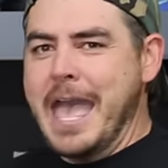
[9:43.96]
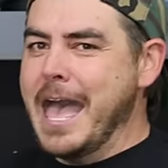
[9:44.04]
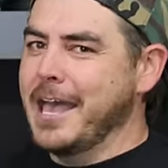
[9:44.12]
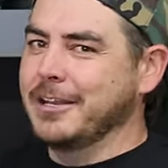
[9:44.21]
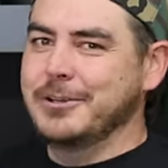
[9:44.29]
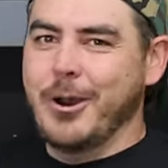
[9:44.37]

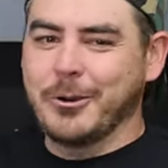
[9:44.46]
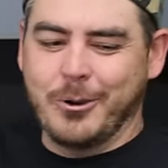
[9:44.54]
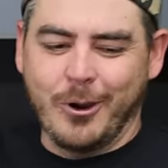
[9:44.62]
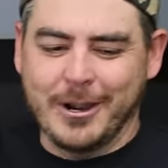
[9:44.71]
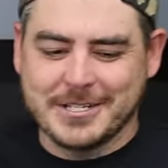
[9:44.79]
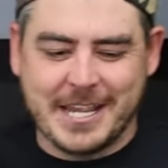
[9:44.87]
yeah, no
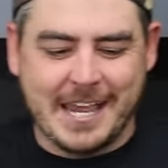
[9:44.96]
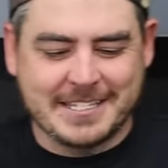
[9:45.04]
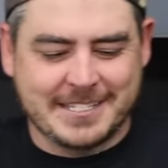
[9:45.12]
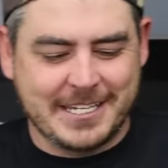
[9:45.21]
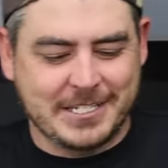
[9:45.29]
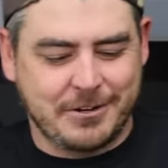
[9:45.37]
cords, guys,
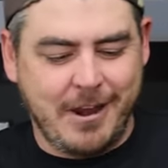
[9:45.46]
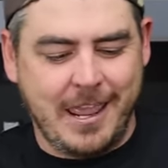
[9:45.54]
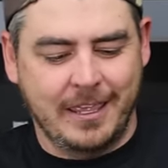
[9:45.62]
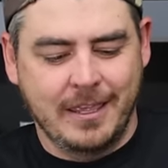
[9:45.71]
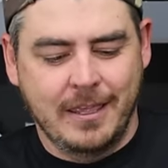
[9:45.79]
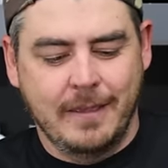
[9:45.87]
this thing's
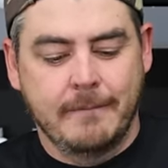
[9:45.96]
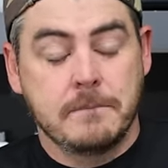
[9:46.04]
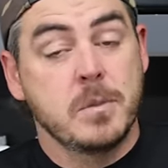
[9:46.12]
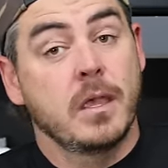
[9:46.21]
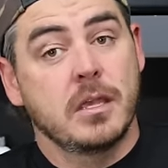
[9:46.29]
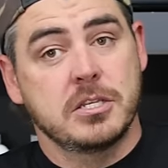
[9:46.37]
great.
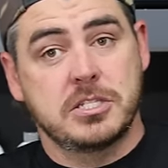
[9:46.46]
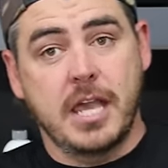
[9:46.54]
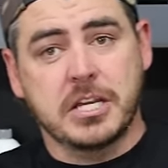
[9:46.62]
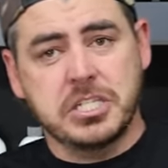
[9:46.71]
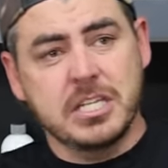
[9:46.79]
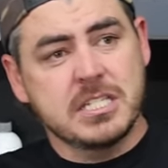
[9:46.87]

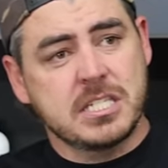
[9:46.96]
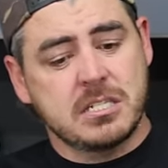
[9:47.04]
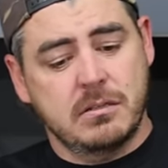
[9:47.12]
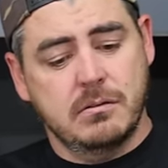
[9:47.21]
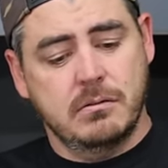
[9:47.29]
Suction's